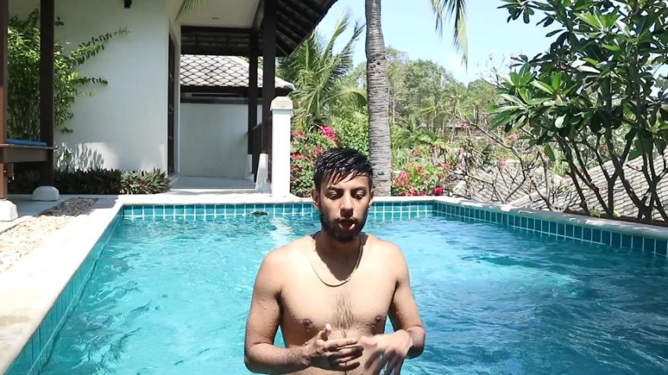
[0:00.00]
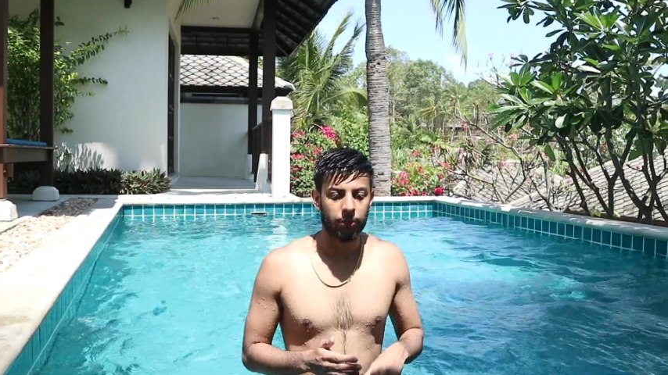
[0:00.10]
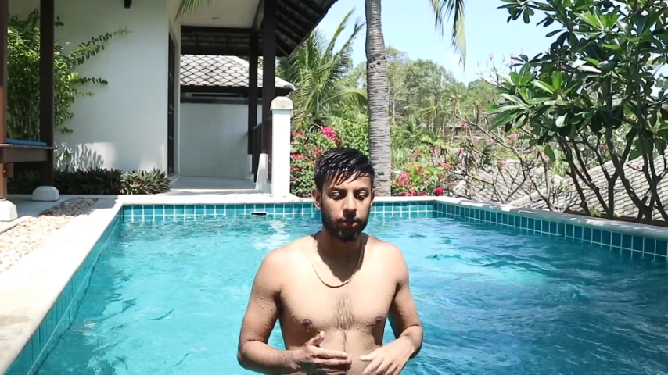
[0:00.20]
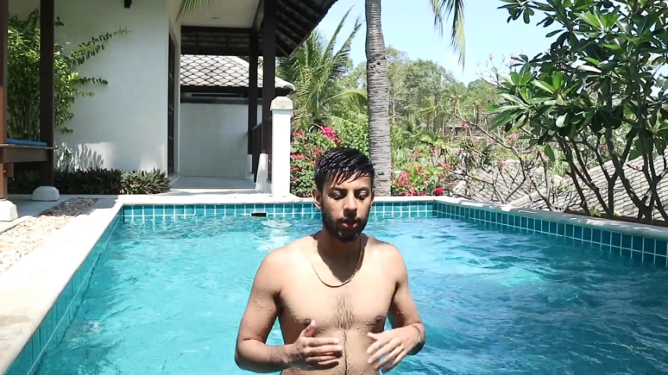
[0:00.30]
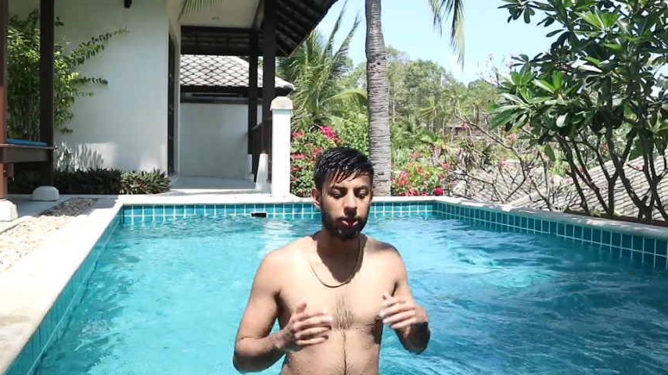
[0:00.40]
of
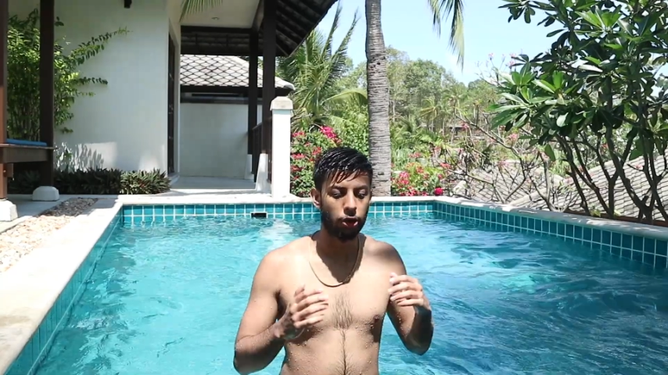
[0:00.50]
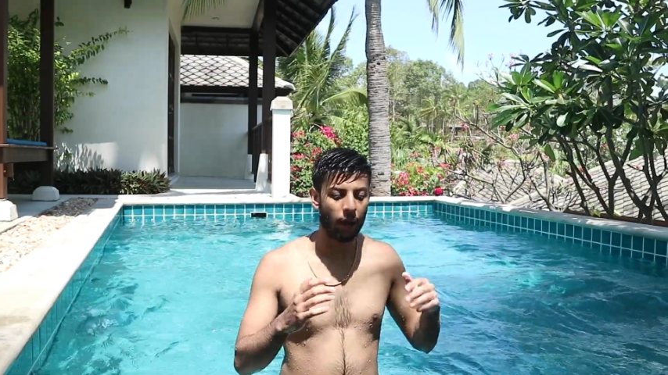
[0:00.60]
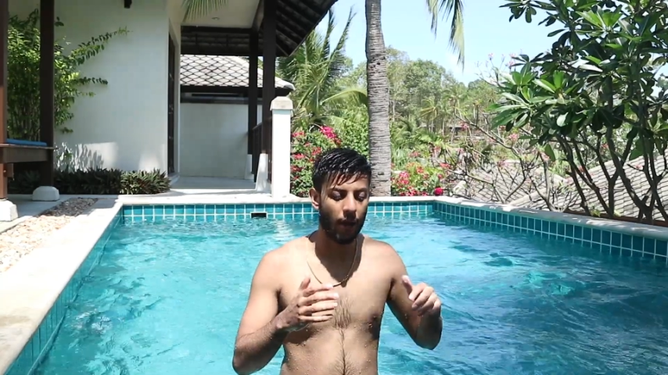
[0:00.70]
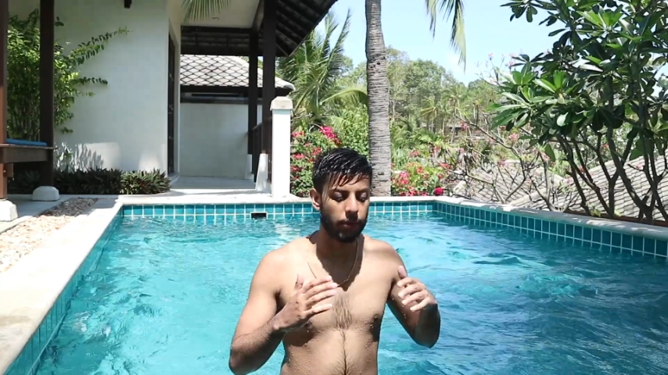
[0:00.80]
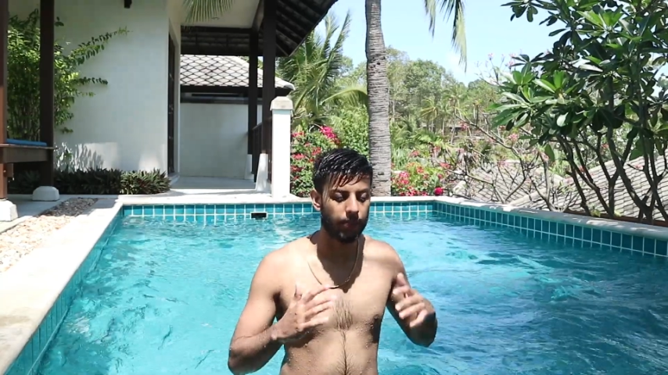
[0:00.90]
jumps.
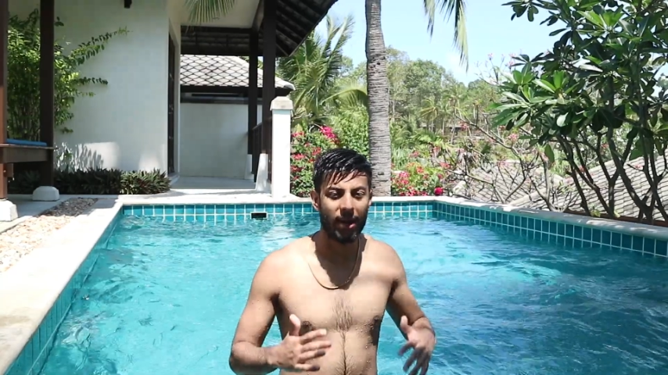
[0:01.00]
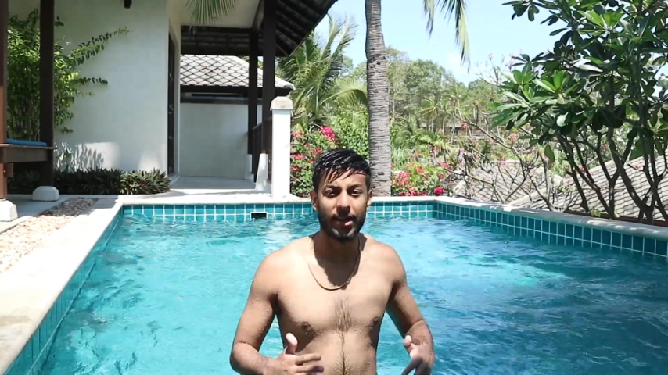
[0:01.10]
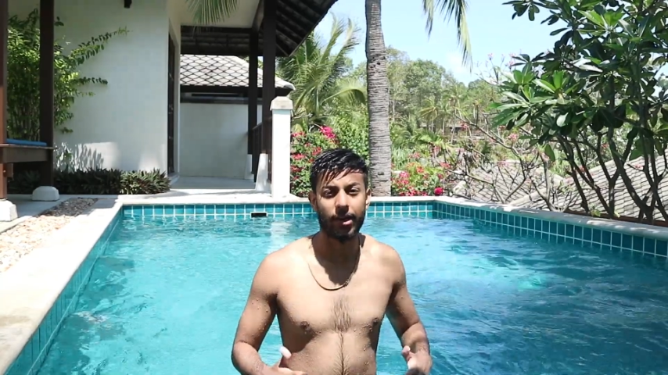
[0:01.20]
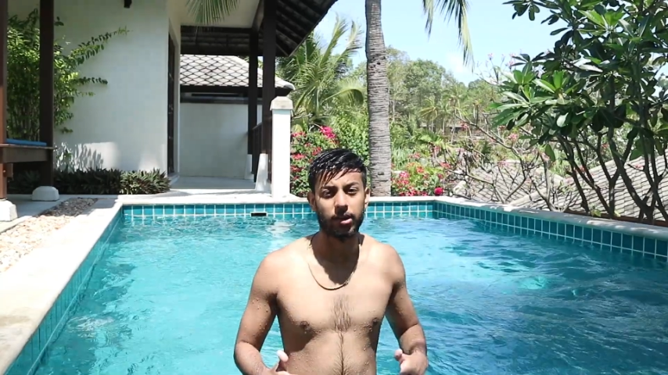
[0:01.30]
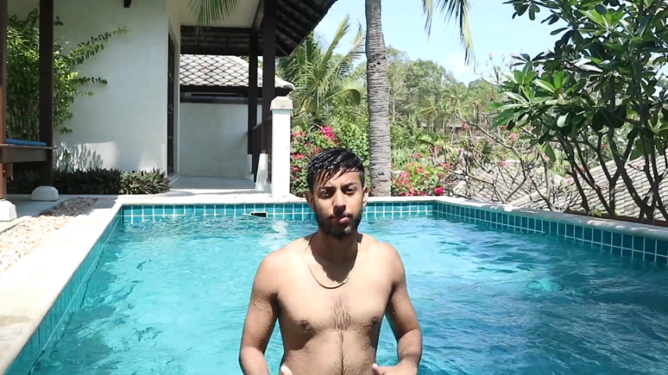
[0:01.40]
Don't have to
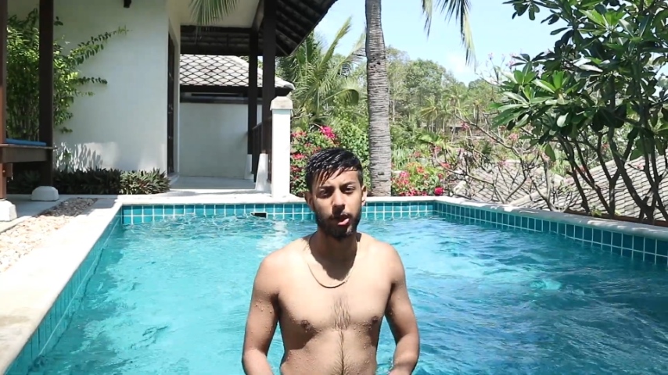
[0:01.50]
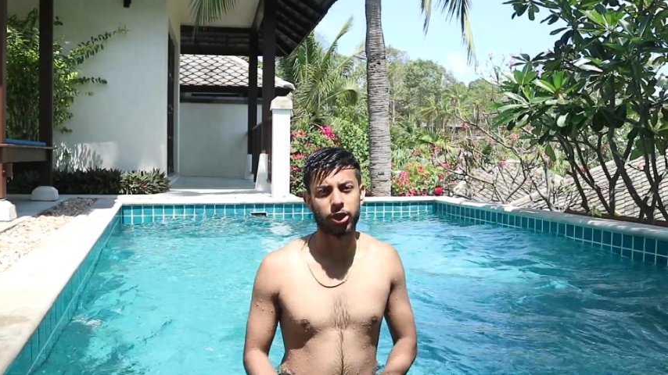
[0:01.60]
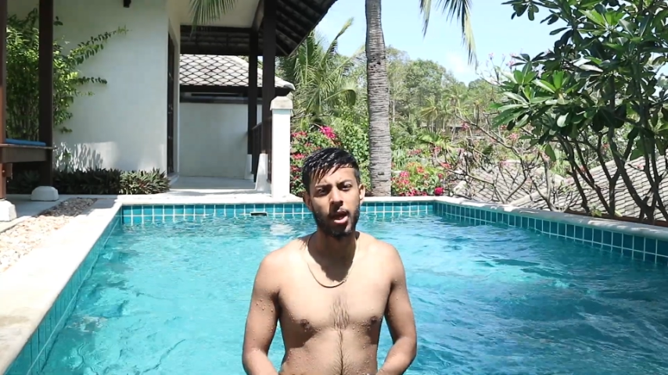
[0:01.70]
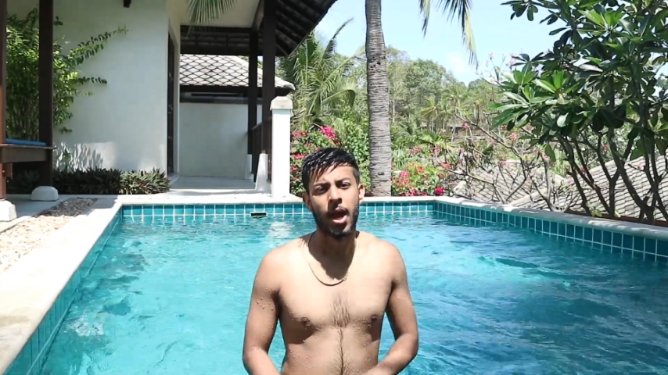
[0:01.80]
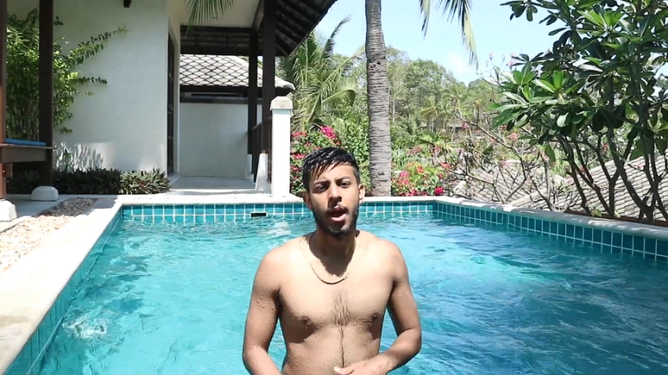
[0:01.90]
bend down as
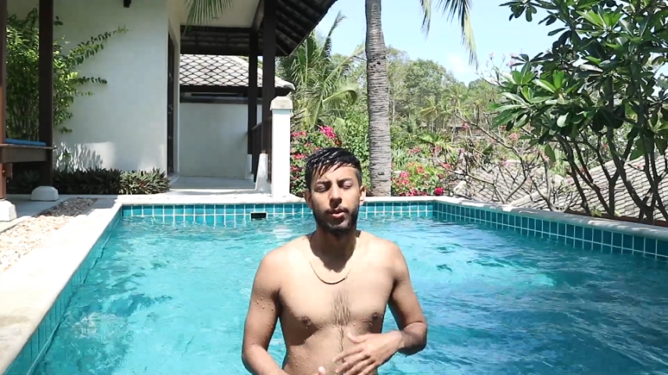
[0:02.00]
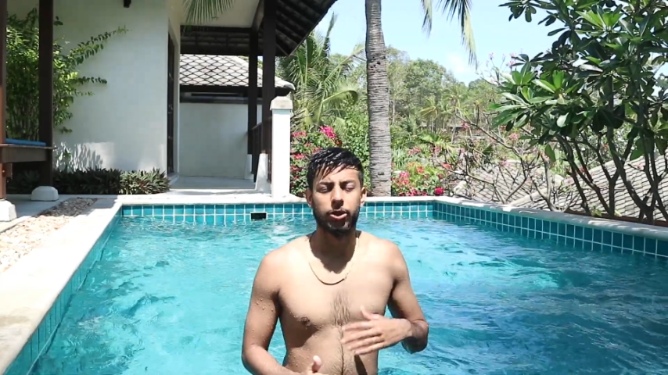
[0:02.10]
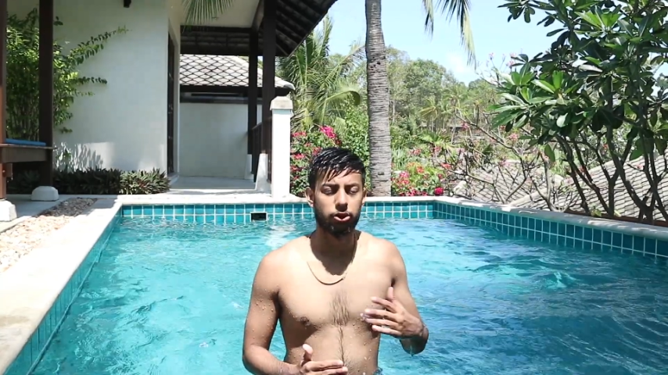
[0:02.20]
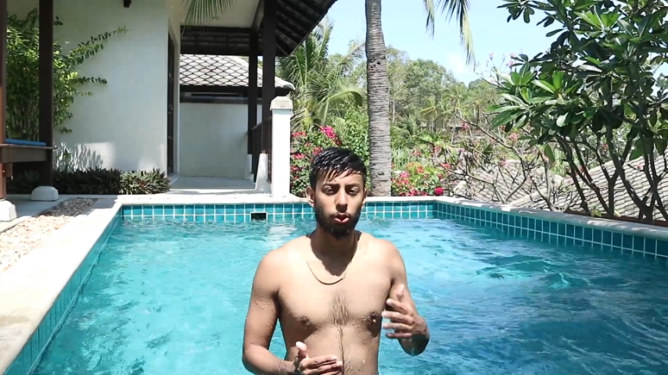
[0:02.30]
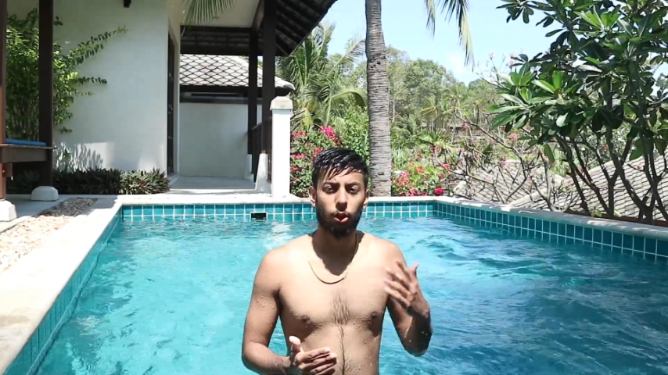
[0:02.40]
much,
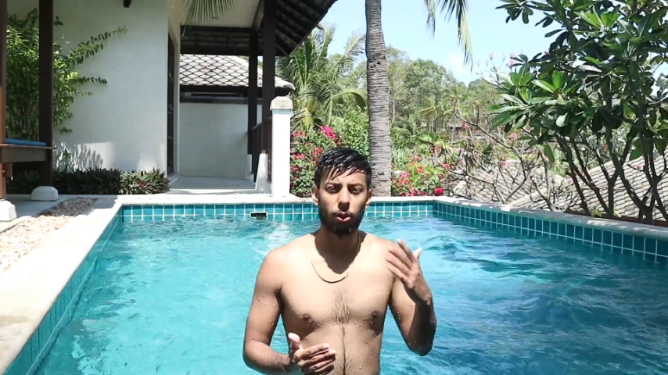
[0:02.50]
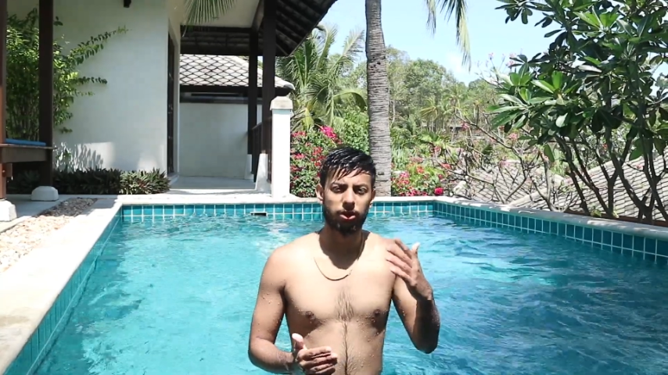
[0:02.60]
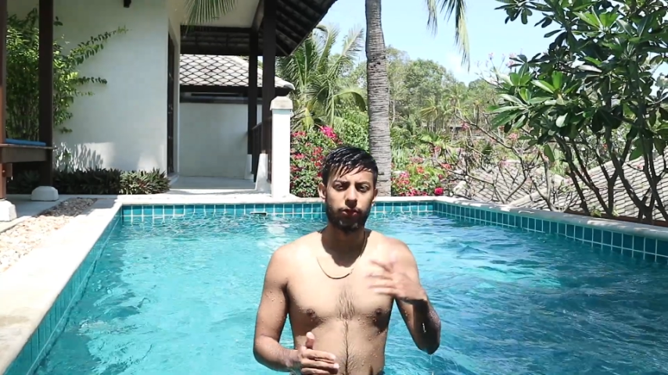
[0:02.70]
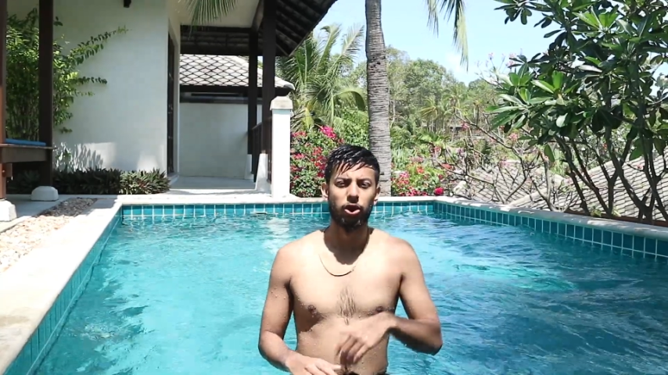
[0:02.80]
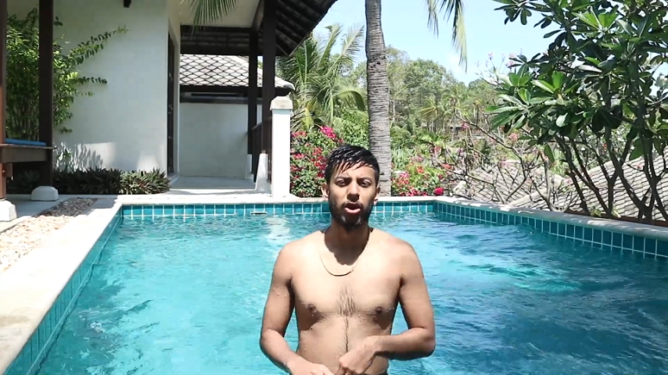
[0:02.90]
but just do what
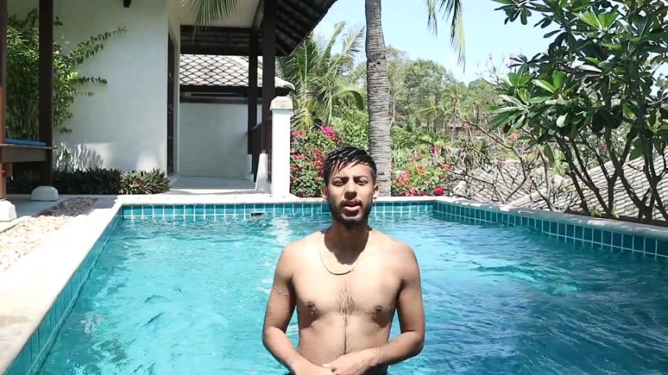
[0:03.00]
works for you.